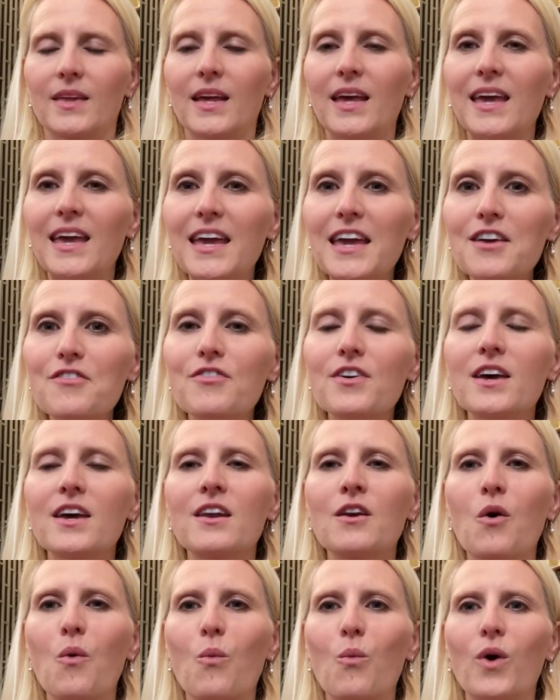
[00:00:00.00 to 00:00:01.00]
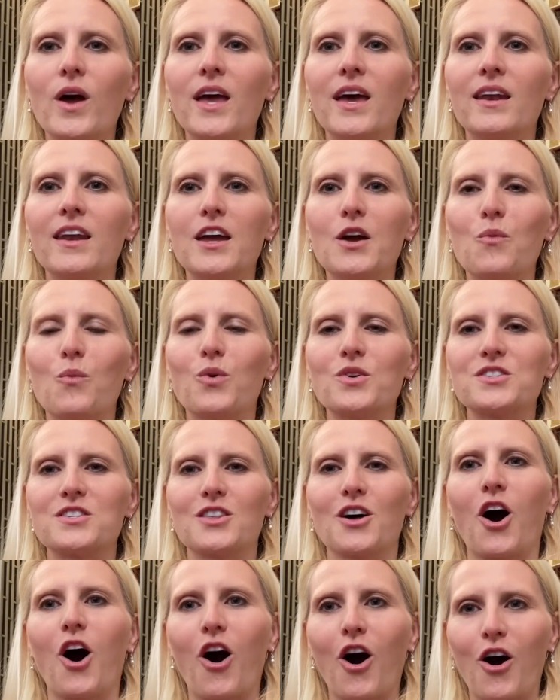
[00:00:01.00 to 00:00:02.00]
even when it was the
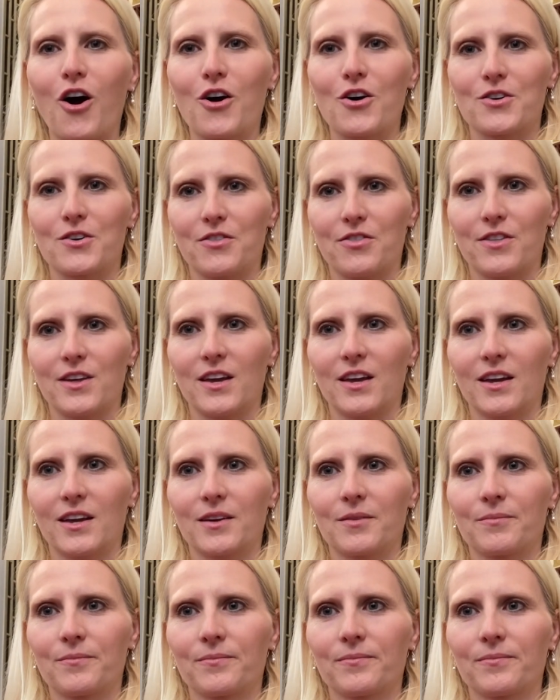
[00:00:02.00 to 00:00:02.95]
hard thing.